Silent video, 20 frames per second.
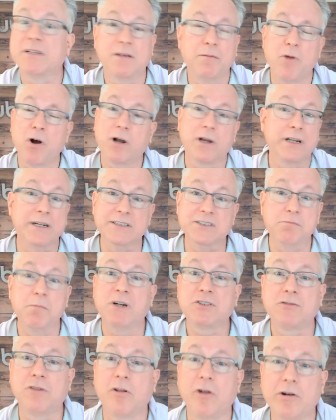to market is
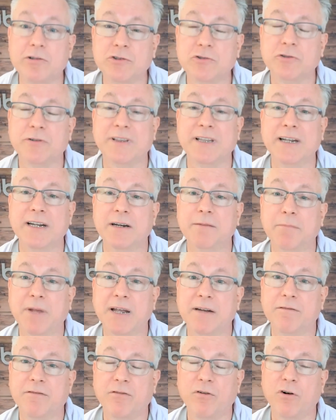much larger than it had
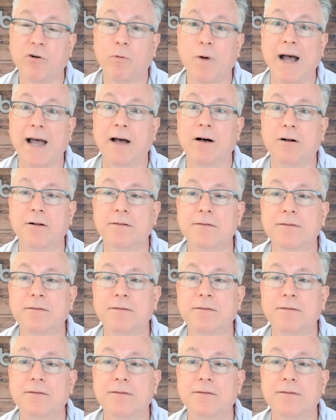been for a while.